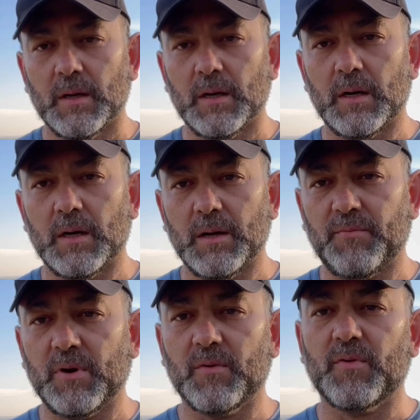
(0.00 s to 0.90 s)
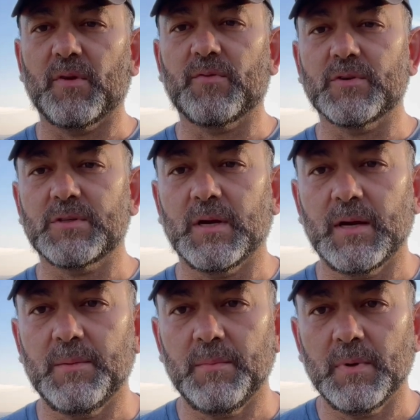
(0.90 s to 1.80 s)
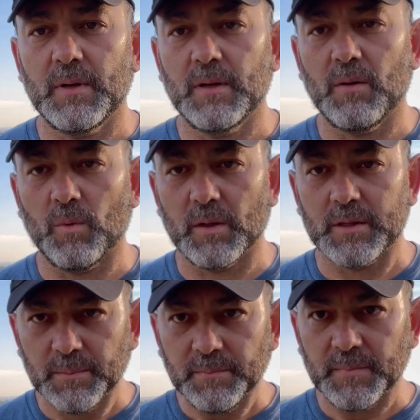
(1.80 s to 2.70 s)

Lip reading: if you're here for the first time, welcome.